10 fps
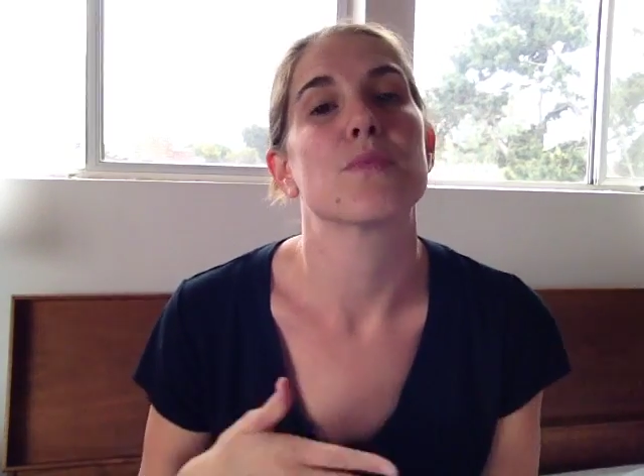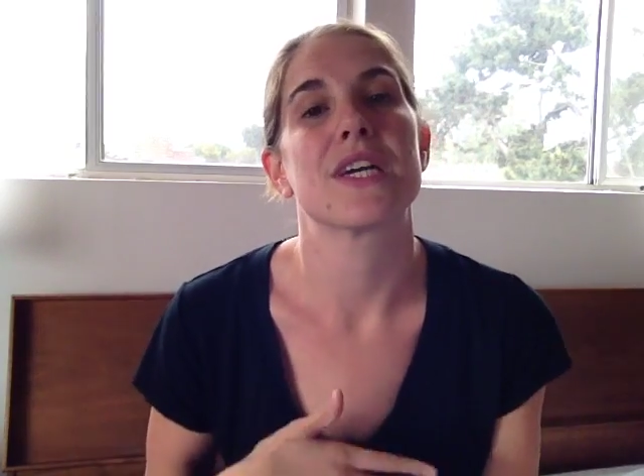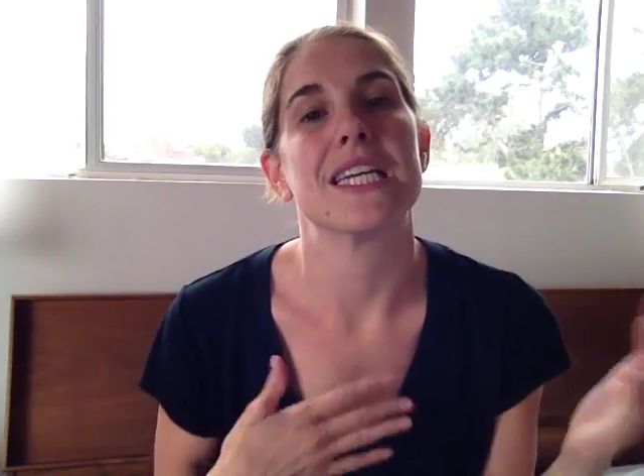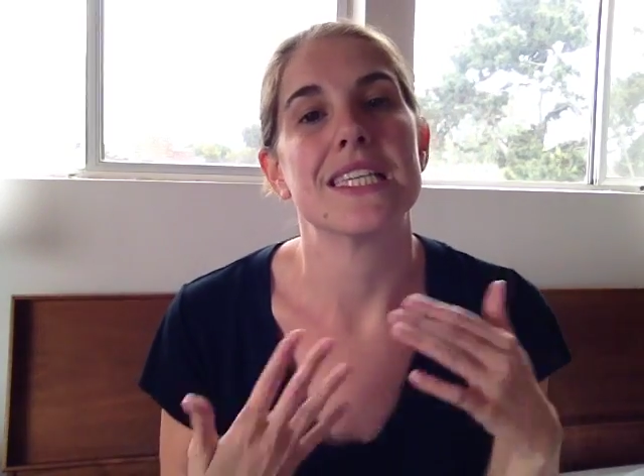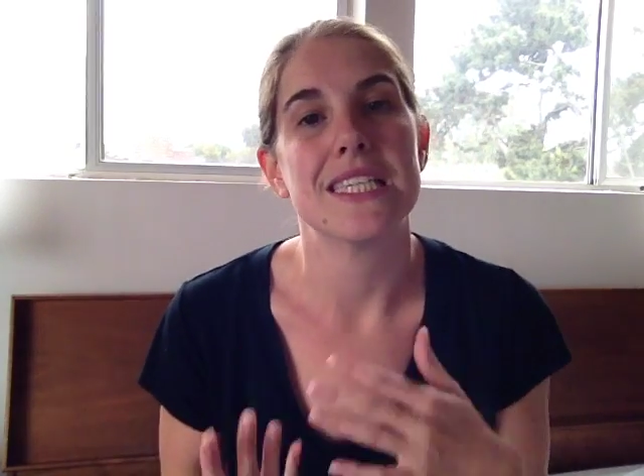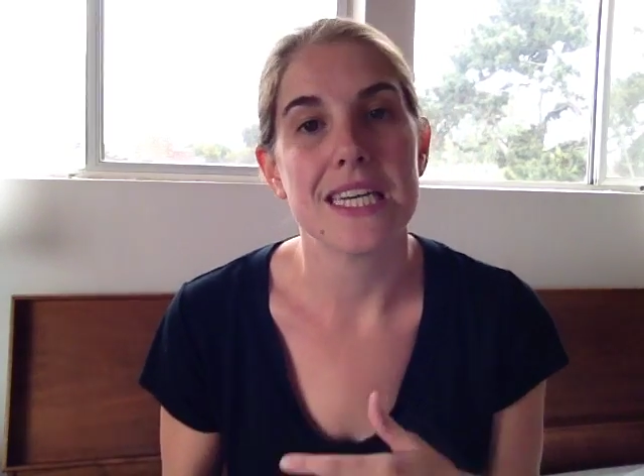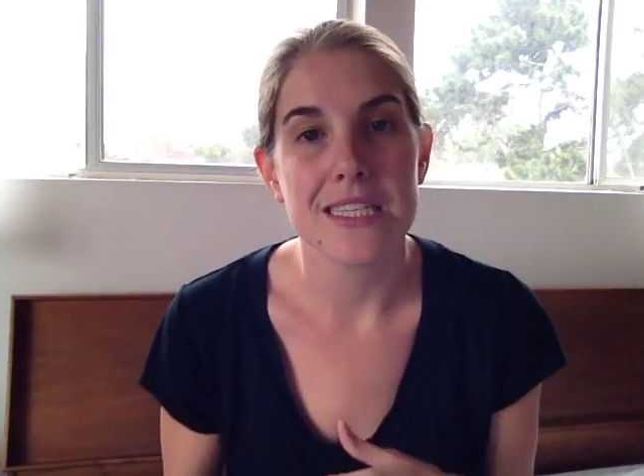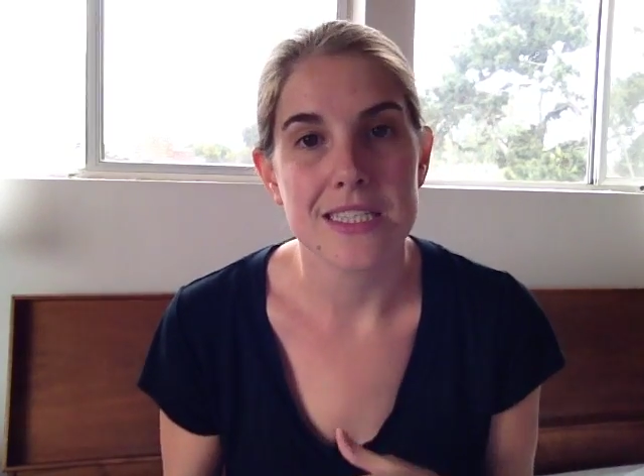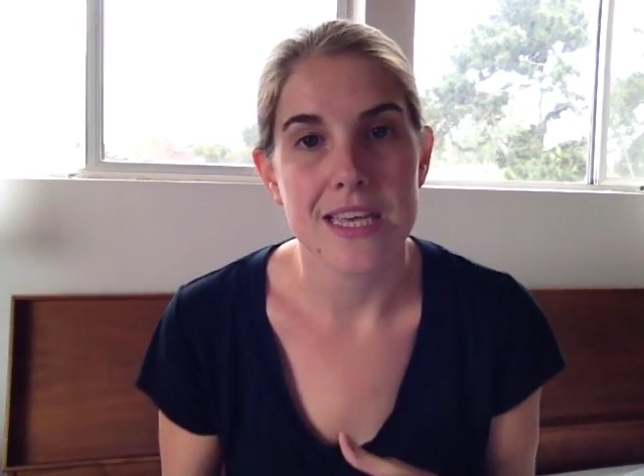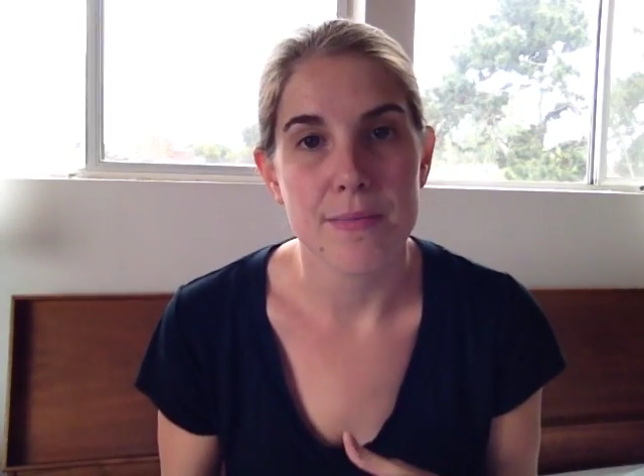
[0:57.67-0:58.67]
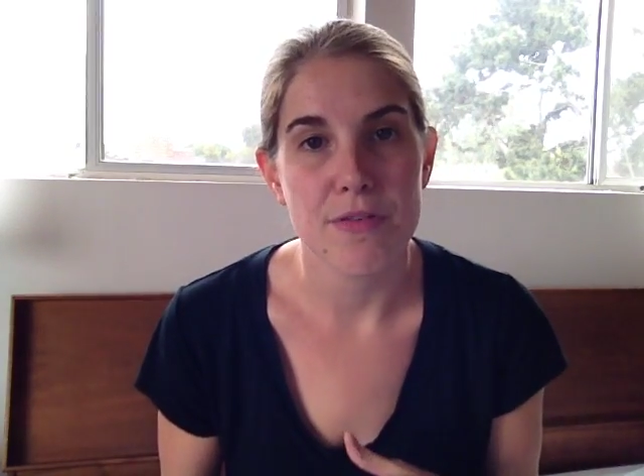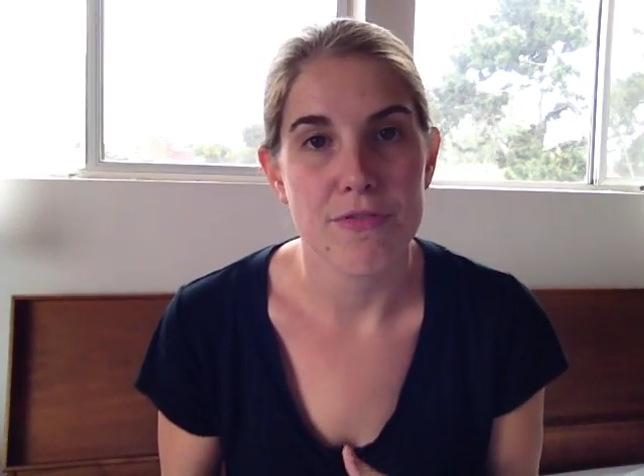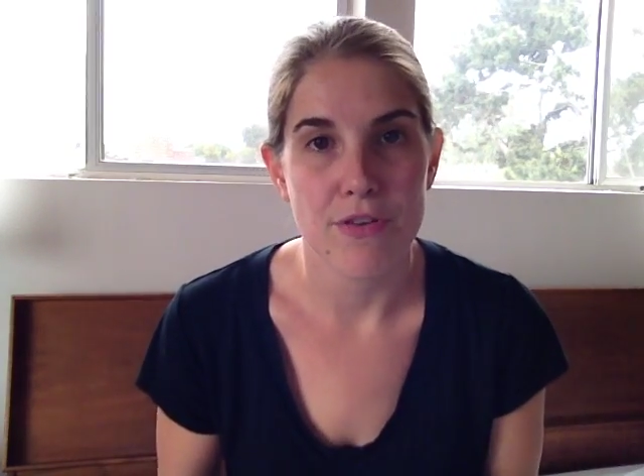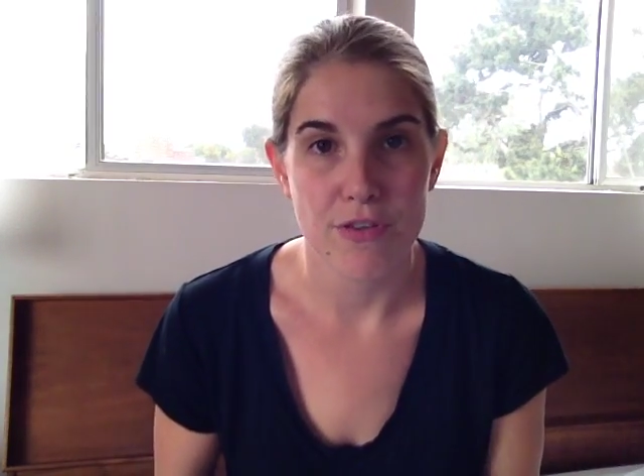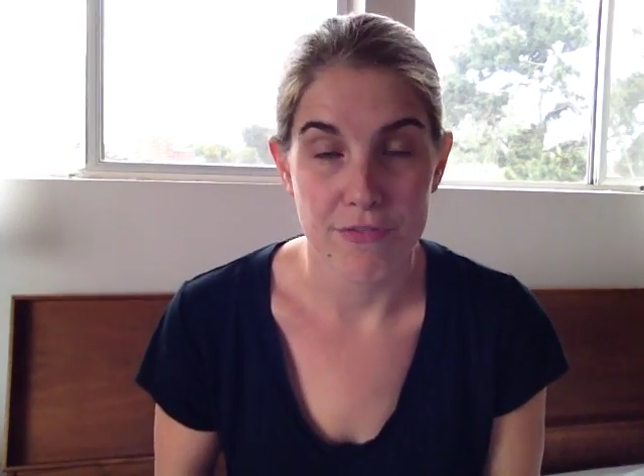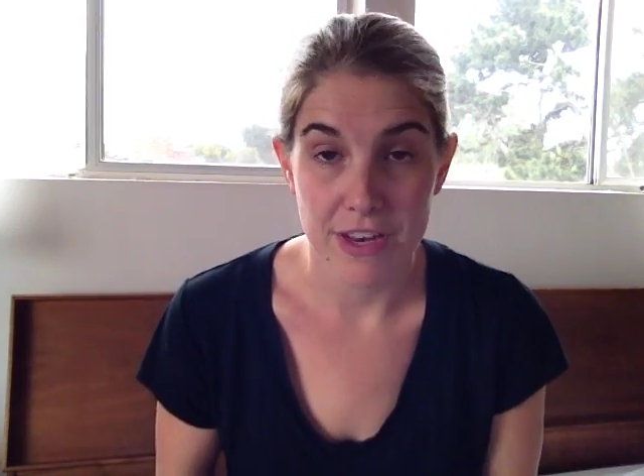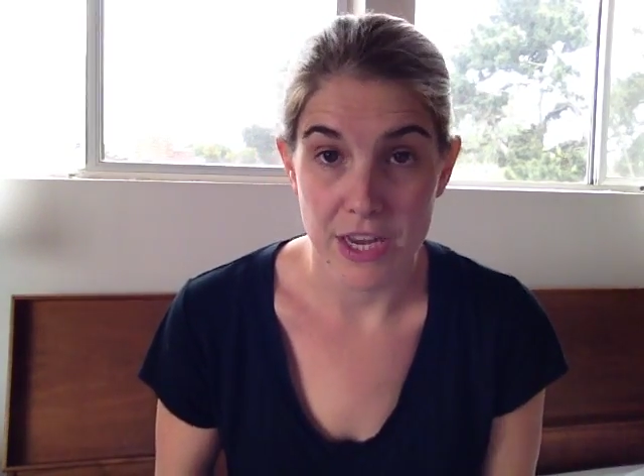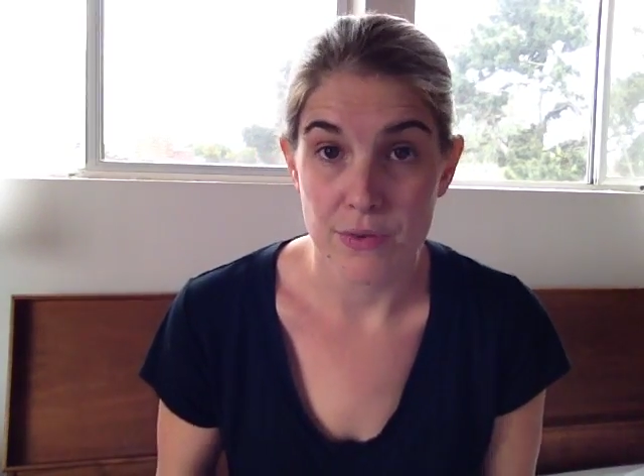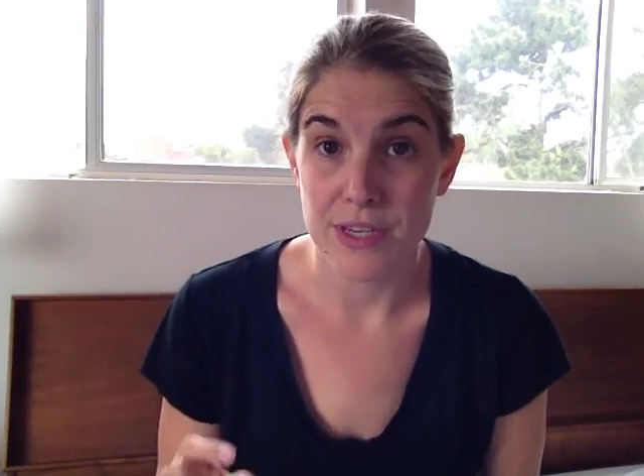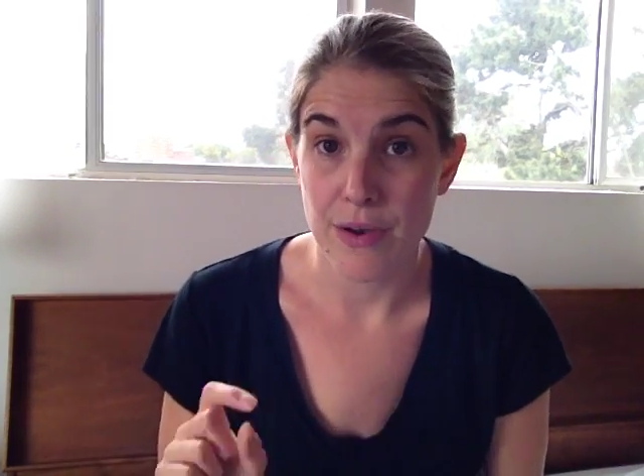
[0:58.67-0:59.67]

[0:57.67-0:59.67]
and we're going to dig into them in further videos.